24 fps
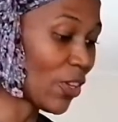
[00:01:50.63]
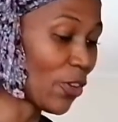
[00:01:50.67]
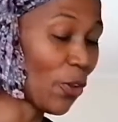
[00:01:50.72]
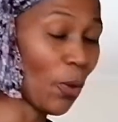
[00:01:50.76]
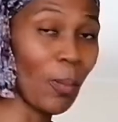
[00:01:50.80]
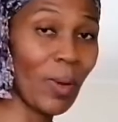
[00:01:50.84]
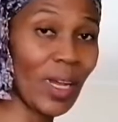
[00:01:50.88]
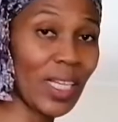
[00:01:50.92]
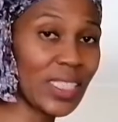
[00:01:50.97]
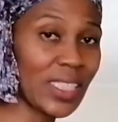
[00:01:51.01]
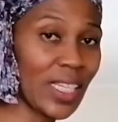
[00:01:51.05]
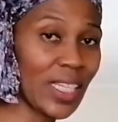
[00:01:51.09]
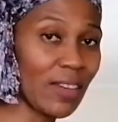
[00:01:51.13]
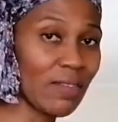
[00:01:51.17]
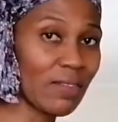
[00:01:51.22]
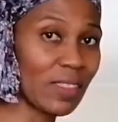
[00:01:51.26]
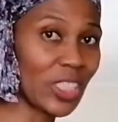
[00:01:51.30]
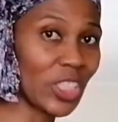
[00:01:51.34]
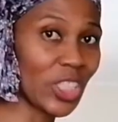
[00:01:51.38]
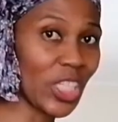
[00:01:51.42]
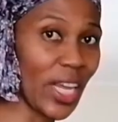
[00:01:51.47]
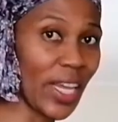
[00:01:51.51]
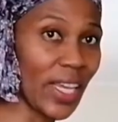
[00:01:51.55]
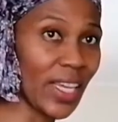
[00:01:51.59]
You must have a
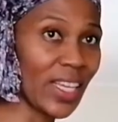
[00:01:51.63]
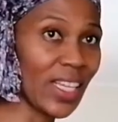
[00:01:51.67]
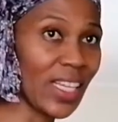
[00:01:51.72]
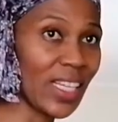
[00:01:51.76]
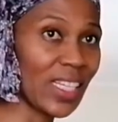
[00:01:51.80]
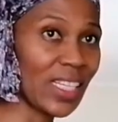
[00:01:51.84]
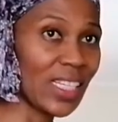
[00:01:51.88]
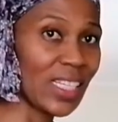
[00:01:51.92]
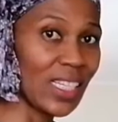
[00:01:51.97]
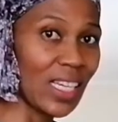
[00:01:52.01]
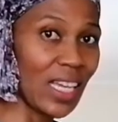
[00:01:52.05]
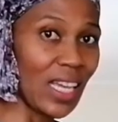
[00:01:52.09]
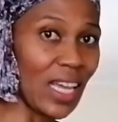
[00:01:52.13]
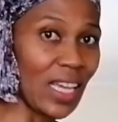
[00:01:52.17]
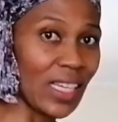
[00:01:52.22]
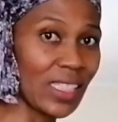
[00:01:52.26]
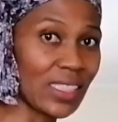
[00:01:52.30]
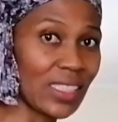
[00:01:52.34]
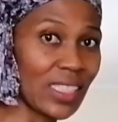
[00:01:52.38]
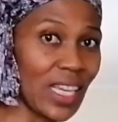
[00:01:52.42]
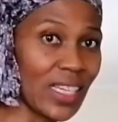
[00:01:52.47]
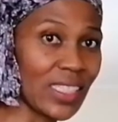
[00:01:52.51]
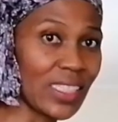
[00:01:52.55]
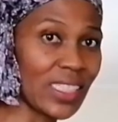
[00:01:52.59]
tray.
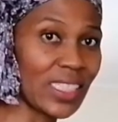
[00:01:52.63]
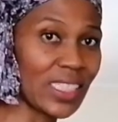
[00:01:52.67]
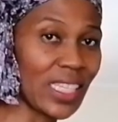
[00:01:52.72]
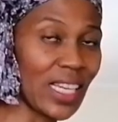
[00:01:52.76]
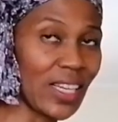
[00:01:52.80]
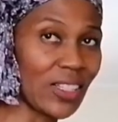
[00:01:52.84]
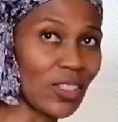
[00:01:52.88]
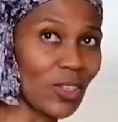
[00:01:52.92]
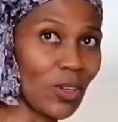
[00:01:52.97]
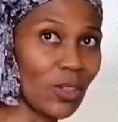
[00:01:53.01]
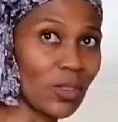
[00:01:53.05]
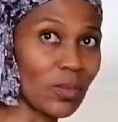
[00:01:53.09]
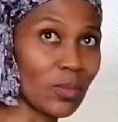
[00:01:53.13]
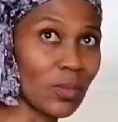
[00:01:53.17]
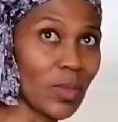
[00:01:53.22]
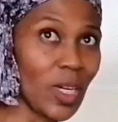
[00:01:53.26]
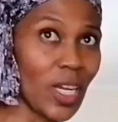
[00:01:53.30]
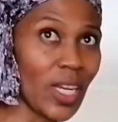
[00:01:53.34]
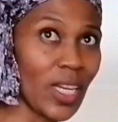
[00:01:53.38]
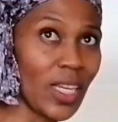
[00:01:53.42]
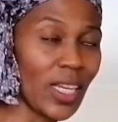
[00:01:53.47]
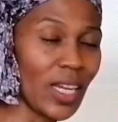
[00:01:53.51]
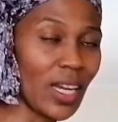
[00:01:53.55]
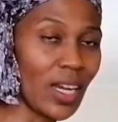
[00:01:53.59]
As I said on
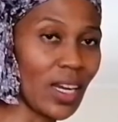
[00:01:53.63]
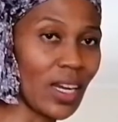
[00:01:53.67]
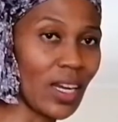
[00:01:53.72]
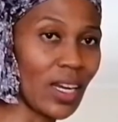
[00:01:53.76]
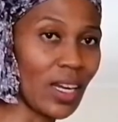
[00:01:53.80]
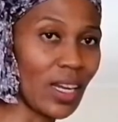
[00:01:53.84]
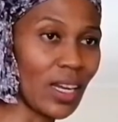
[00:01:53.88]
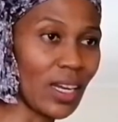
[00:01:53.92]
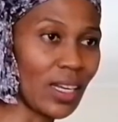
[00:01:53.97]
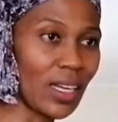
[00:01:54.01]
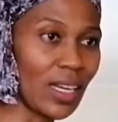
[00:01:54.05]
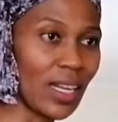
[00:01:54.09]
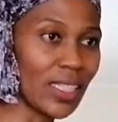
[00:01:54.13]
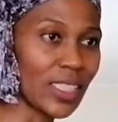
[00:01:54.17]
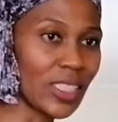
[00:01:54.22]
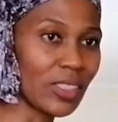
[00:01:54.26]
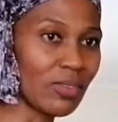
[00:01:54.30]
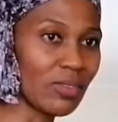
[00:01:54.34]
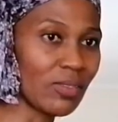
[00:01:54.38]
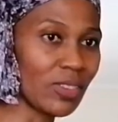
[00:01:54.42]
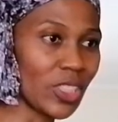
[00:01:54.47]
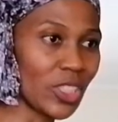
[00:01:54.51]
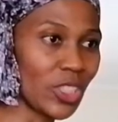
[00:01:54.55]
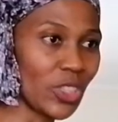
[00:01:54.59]
my
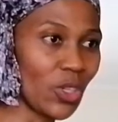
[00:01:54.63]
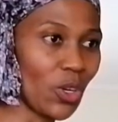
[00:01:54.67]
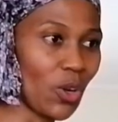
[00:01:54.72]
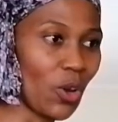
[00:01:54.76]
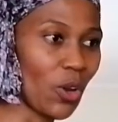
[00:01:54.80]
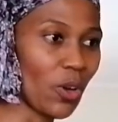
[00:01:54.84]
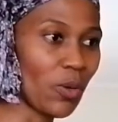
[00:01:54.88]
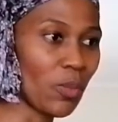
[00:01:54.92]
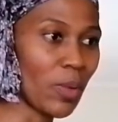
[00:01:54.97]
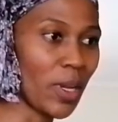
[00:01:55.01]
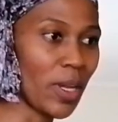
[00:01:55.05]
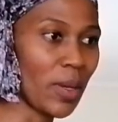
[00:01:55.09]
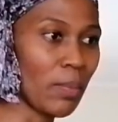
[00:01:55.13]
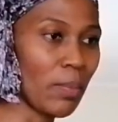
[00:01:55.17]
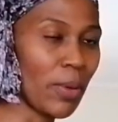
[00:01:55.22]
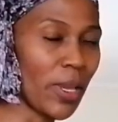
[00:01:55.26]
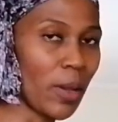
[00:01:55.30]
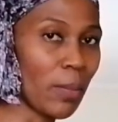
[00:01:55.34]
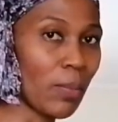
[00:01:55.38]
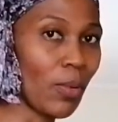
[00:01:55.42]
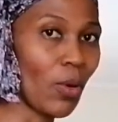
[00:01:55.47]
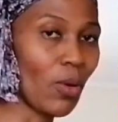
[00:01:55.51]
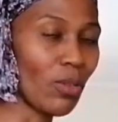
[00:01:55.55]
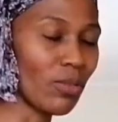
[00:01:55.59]
last video, on my
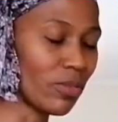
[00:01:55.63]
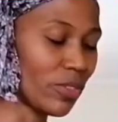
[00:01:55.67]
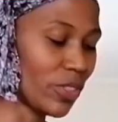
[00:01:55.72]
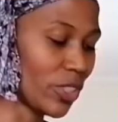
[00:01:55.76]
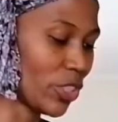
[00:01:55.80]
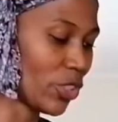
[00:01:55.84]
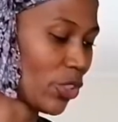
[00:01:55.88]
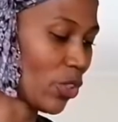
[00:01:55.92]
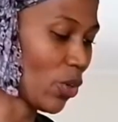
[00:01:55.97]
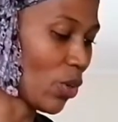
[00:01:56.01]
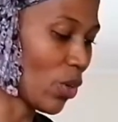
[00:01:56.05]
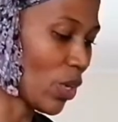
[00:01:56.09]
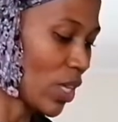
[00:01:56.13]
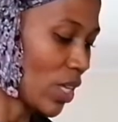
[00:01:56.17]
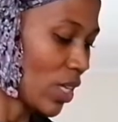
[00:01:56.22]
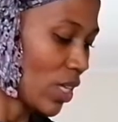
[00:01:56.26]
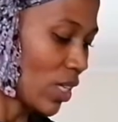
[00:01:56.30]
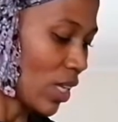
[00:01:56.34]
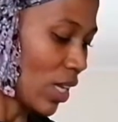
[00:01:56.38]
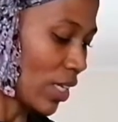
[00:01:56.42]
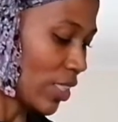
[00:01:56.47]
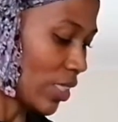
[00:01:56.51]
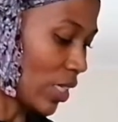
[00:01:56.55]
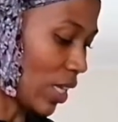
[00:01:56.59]
Pep haul video,
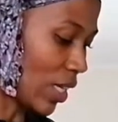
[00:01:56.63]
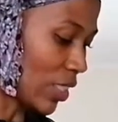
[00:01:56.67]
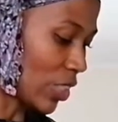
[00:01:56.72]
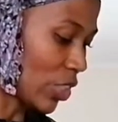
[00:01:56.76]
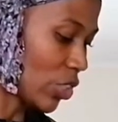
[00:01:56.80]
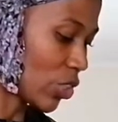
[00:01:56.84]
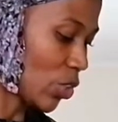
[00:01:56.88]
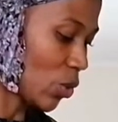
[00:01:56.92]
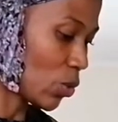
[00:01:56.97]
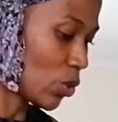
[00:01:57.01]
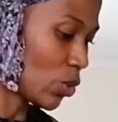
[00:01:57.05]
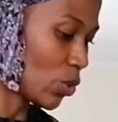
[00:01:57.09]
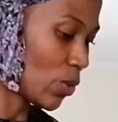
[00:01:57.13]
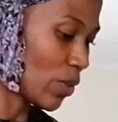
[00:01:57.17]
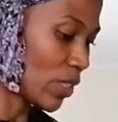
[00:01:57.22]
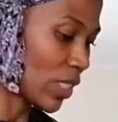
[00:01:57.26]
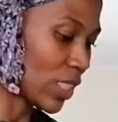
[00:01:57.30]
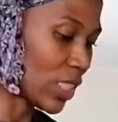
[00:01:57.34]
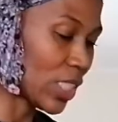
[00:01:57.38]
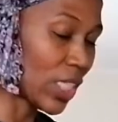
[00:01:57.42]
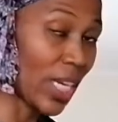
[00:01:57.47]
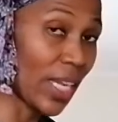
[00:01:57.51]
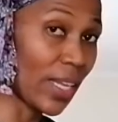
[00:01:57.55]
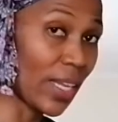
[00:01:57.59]
I showed you
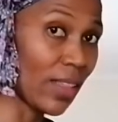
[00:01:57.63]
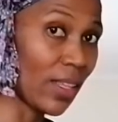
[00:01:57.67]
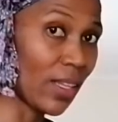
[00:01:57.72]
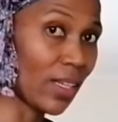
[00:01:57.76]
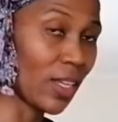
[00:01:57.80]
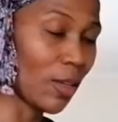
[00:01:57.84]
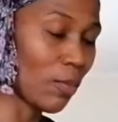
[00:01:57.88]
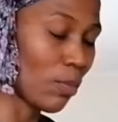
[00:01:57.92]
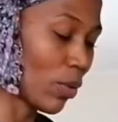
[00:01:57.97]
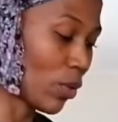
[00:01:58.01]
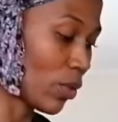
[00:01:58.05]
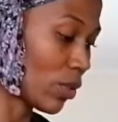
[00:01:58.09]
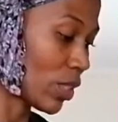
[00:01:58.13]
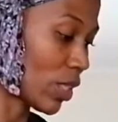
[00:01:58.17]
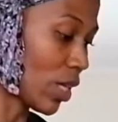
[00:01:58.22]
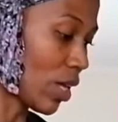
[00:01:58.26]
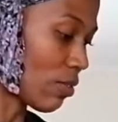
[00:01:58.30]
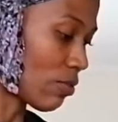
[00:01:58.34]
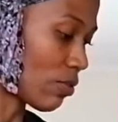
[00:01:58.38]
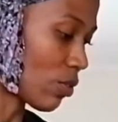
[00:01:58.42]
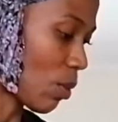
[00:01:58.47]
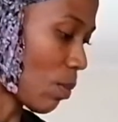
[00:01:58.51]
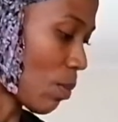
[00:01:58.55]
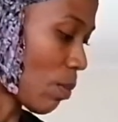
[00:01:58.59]
the tray that I bought
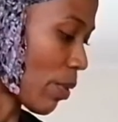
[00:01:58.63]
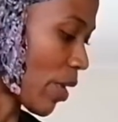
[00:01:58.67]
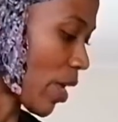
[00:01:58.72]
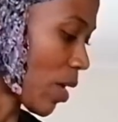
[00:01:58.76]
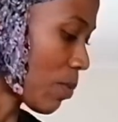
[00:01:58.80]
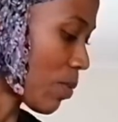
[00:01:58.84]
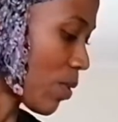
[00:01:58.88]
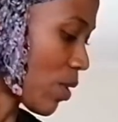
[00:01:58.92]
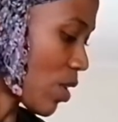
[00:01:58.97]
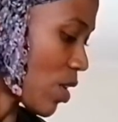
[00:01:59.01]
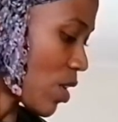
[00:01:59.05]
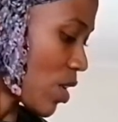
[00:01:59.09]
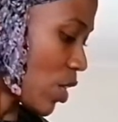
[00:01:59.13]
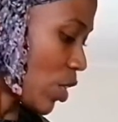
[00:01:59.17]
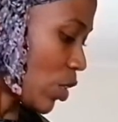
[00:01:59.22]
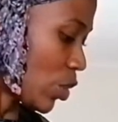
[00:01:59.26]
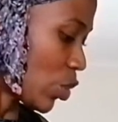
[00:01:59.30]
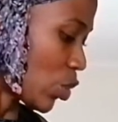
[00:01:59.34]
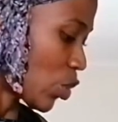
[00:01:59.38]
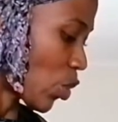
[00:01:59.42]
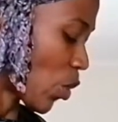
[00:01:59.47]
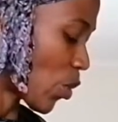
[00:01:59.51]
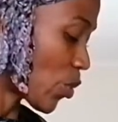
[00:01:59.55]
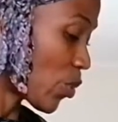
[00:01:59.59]
from Pep.
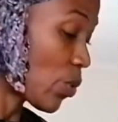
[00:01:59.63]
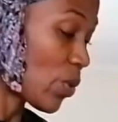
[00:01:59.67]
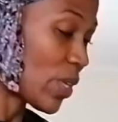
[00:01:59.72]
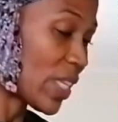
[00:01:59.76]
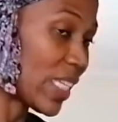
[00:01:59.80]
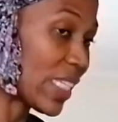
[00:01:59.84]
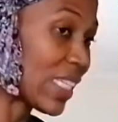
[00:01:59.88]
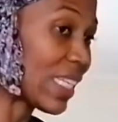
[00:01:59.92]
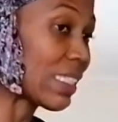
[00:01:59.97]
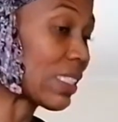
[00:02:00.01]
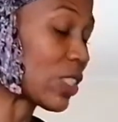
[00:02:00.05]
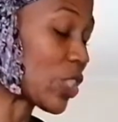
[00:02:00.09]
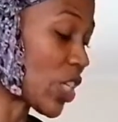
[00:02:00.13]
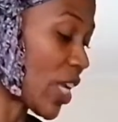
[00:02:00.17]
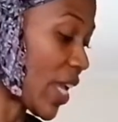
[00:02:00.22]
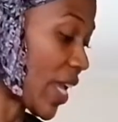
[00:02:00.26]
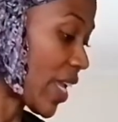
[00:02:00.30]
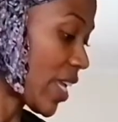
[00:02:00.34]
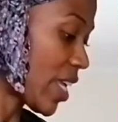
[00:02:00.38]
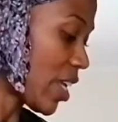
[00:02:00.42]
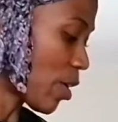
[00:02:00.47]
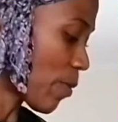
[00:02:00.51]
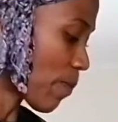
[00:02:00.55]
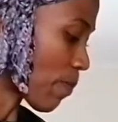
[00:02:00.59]
So you need a
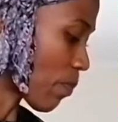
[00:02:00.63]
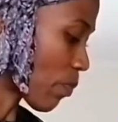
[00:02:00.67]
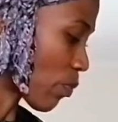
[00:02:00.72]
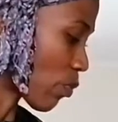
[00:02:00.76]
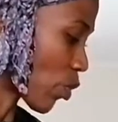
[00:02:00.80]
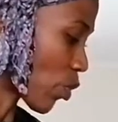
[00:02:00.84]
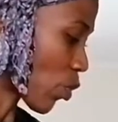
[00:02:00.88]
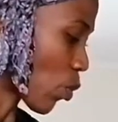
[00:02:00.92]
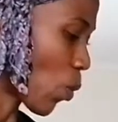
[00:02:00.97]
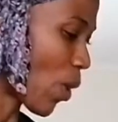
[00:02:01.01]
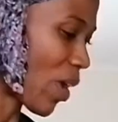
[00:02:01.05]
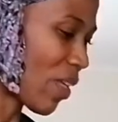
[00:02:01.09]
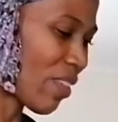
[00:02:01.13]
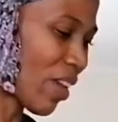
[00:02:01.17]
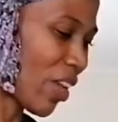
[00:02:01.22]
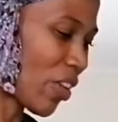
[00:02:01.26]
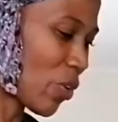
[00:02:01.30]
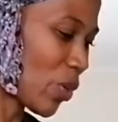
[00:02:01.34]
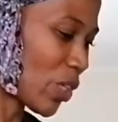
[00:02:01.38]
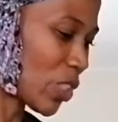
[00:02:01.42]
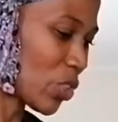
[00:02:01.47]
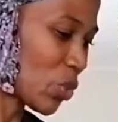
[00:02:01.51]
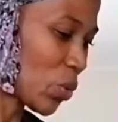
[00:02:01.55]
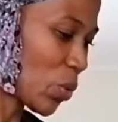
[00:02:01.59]
tray. Whether
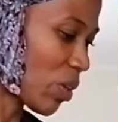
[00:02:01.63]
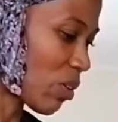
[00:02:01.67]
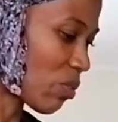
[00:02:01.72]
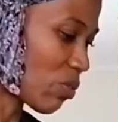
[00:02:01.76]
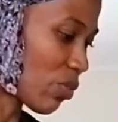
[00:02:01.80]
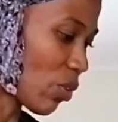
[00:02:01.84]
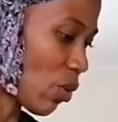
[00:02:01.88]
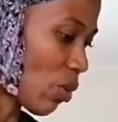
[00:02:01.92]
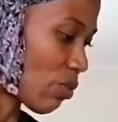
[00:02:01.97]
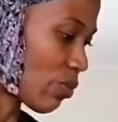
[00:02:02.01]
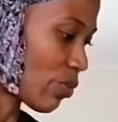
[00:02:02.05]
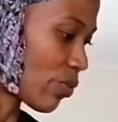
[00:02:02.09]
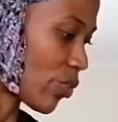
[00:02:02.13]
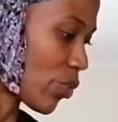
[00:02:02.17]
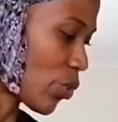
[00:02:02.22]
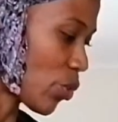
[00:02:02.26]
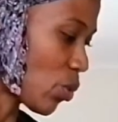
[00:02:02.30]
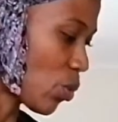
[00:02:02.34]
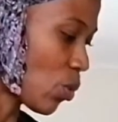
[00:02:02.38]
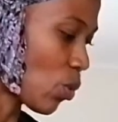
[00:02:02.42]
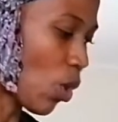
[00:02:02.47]
you're doing for a few